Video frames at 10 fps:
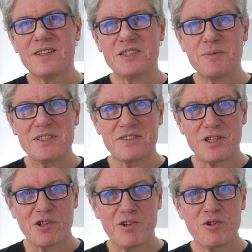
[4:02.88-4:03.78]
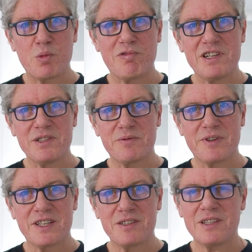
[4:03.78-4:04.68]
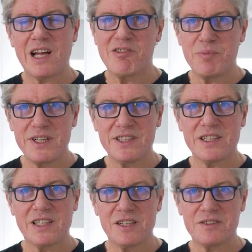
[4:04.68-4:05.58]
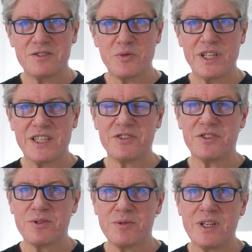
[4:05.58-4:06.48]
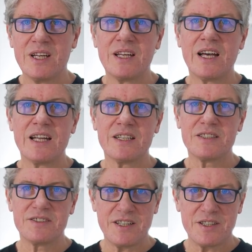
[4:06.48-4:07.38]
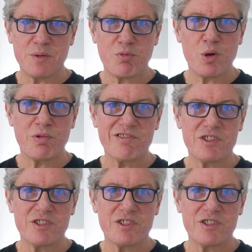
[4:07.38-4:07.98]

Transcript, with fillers: This means that the crew operating the vehicle are immediately alerted to any issue and can take the appropriate